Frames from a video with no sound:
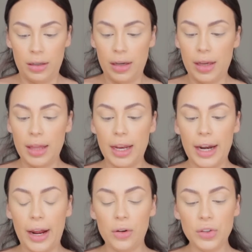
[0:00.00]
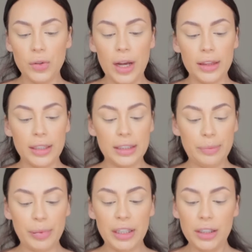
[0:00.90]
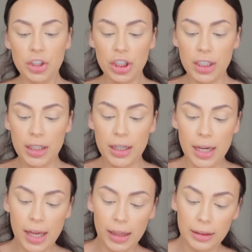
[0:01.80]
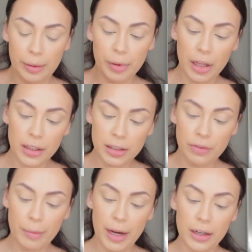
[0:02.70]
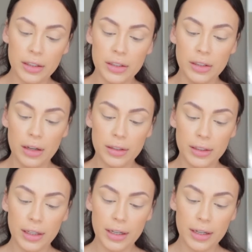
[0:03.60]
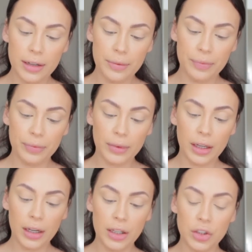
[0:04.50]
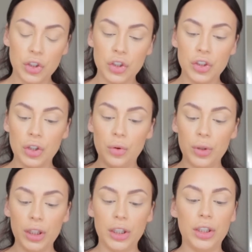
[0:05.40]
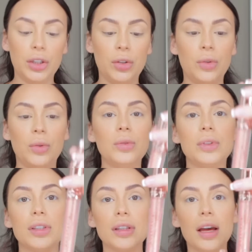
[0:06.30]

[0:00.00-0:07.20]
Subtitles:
And then I also got this peachy lip gloss from Anastasia, and it's so cute.